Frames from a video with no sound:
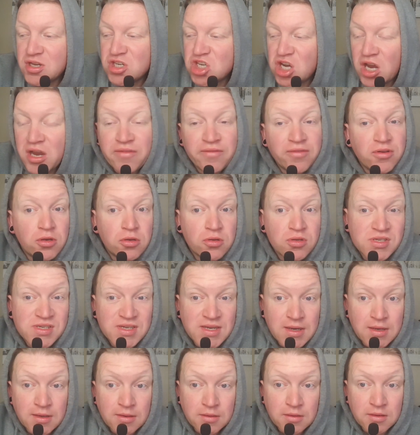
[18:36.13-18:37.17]
Shame for
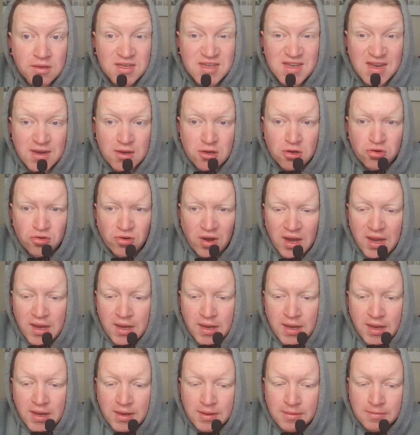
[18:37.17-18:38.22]
Dustin, because he had a great
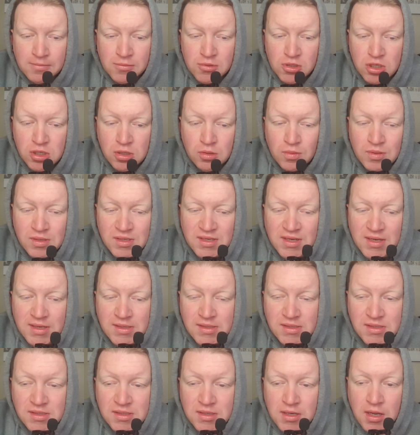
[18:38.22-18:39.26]
year. 2 wins
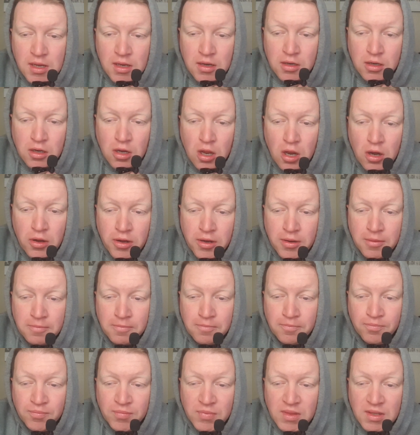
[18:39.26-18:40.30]
against Conor.
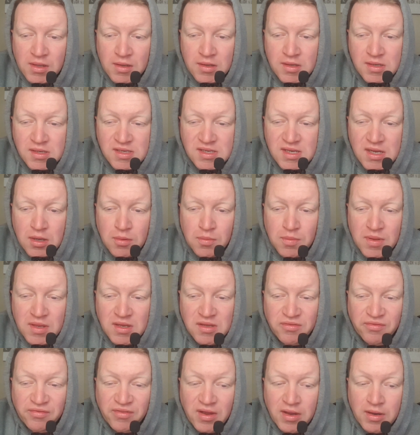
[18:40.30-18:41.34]
Set up
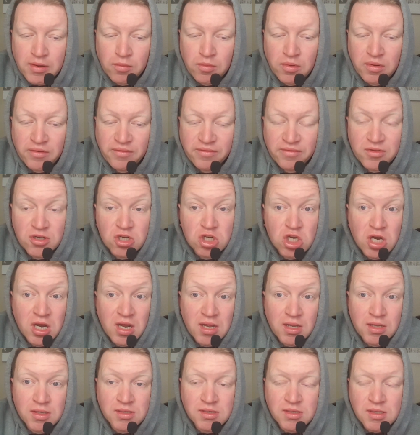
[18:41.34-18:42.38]
this fight with
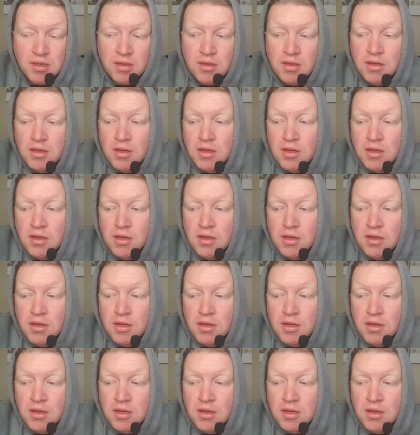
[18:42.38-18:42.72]
Charles.